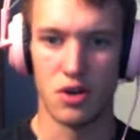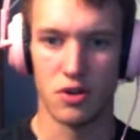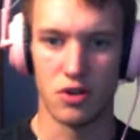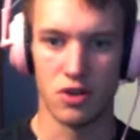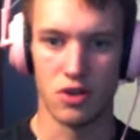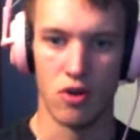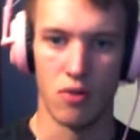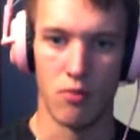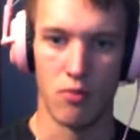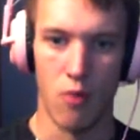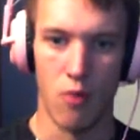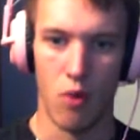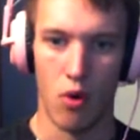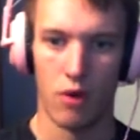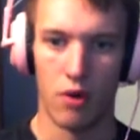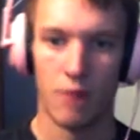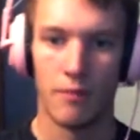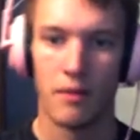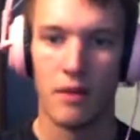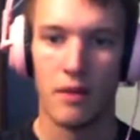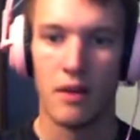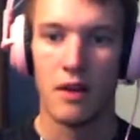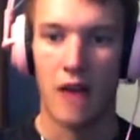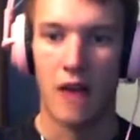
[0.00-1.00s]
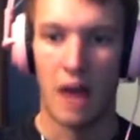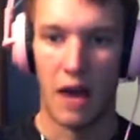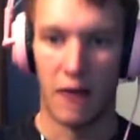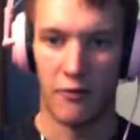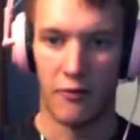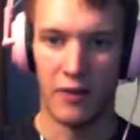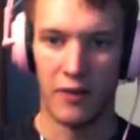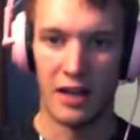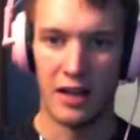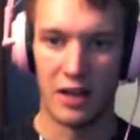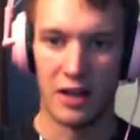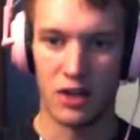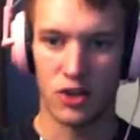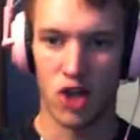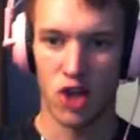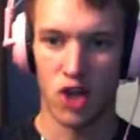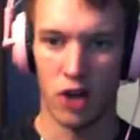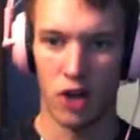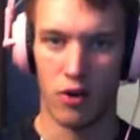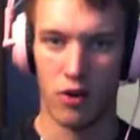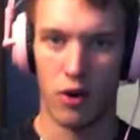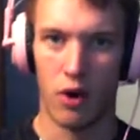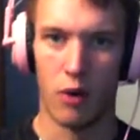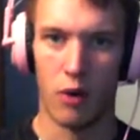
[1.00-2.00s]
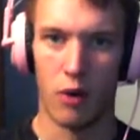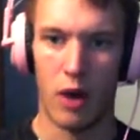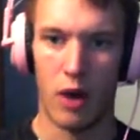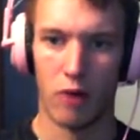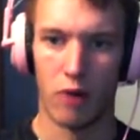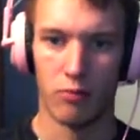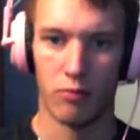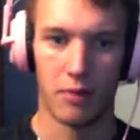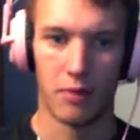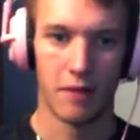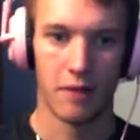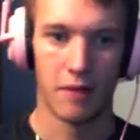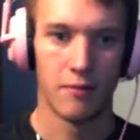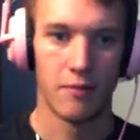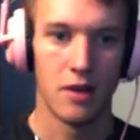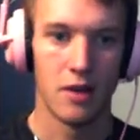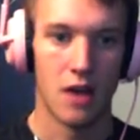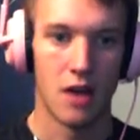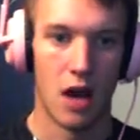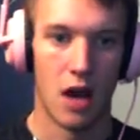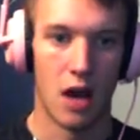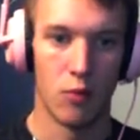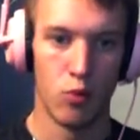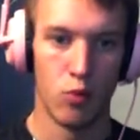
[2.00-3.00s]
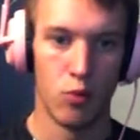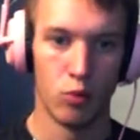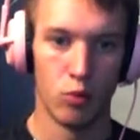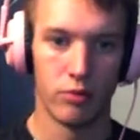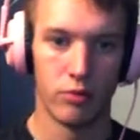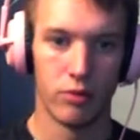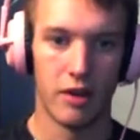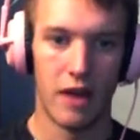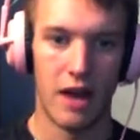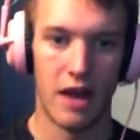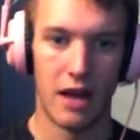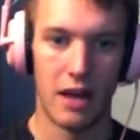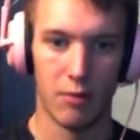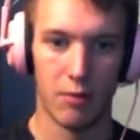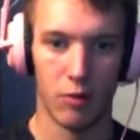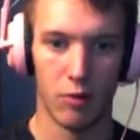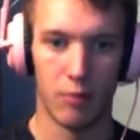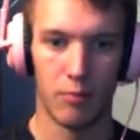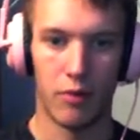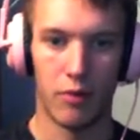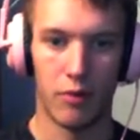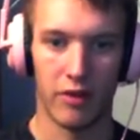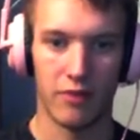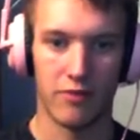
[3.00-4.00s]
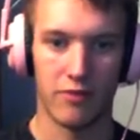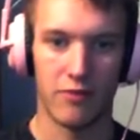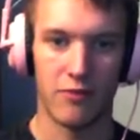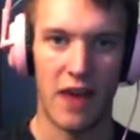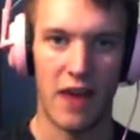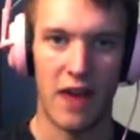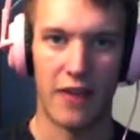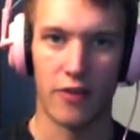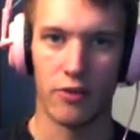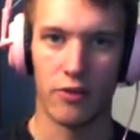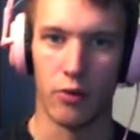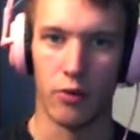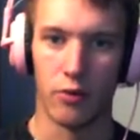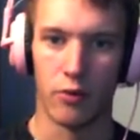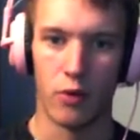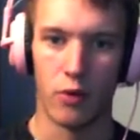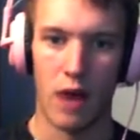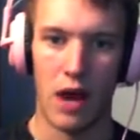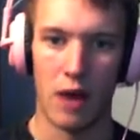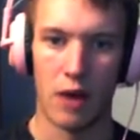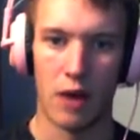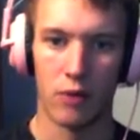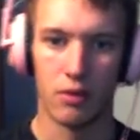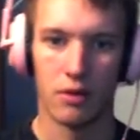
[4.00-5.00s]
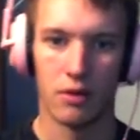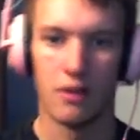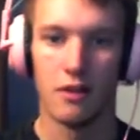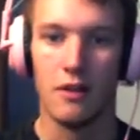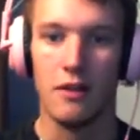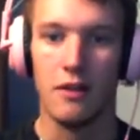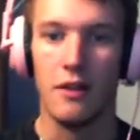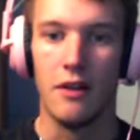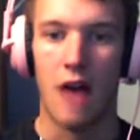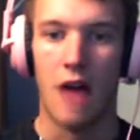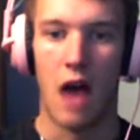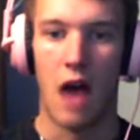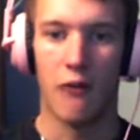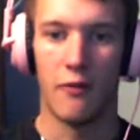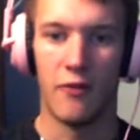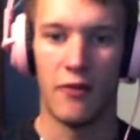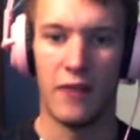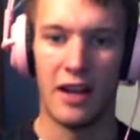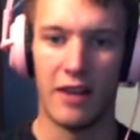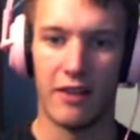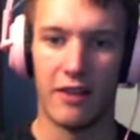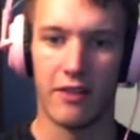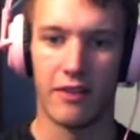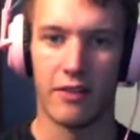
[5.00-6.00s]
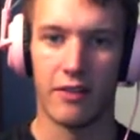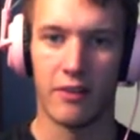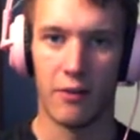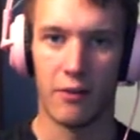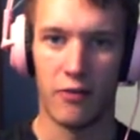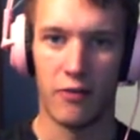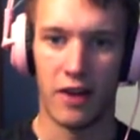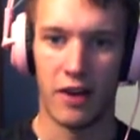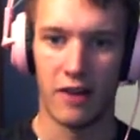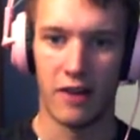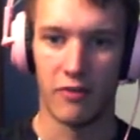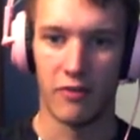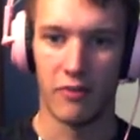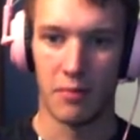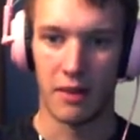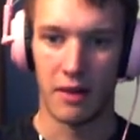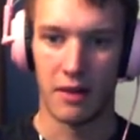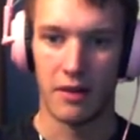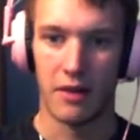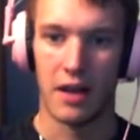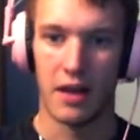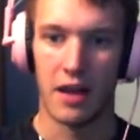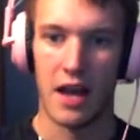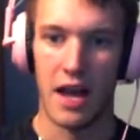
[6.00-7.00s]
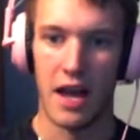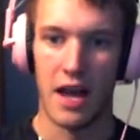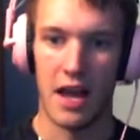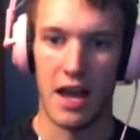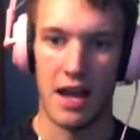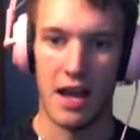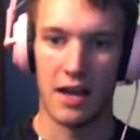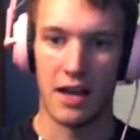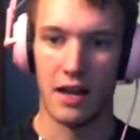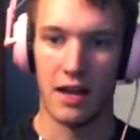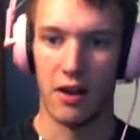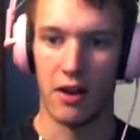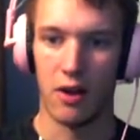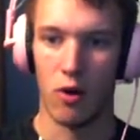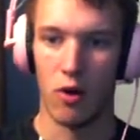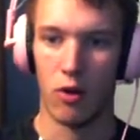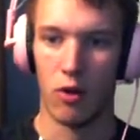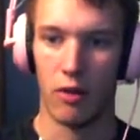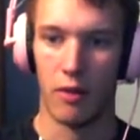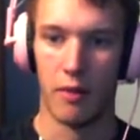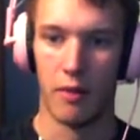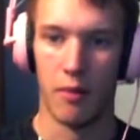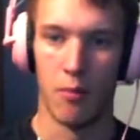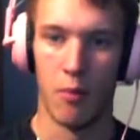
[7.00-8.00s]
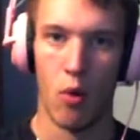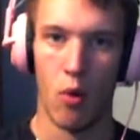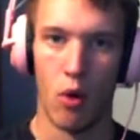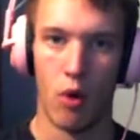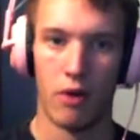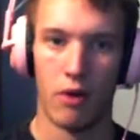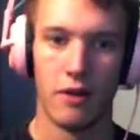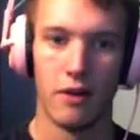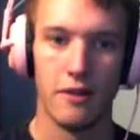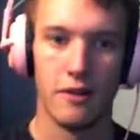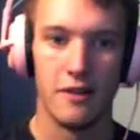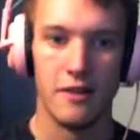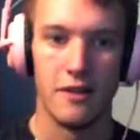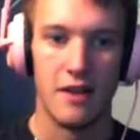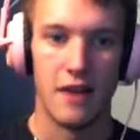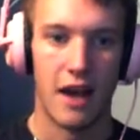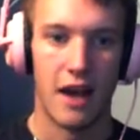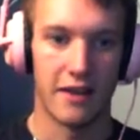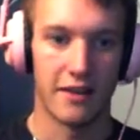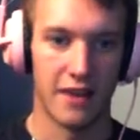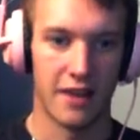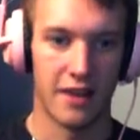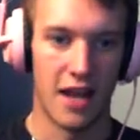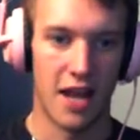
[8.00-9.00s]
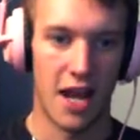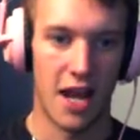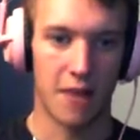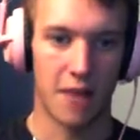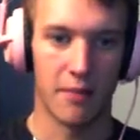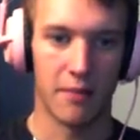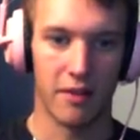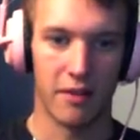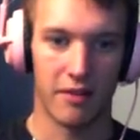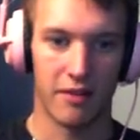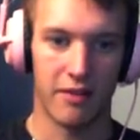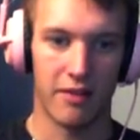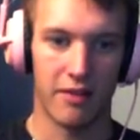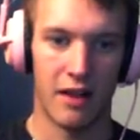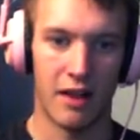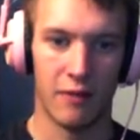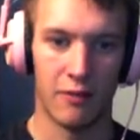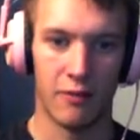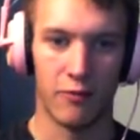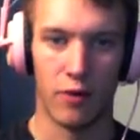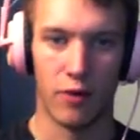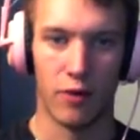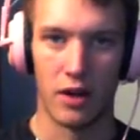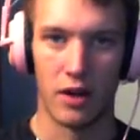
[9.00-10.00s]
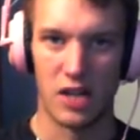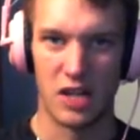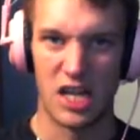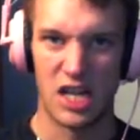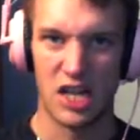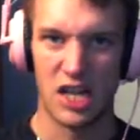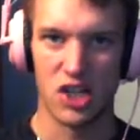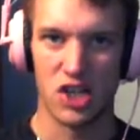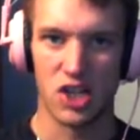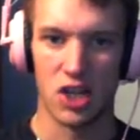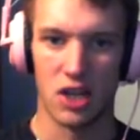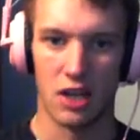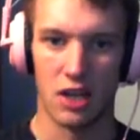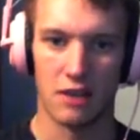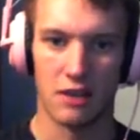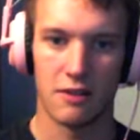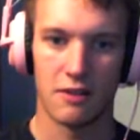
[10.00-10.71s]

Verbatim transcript: no more. I feel it shudder around me. A wounded animal pressed flat to the ground. I feel it is afraid of me, and I hate it all the more, as I hate myself for unleashing it.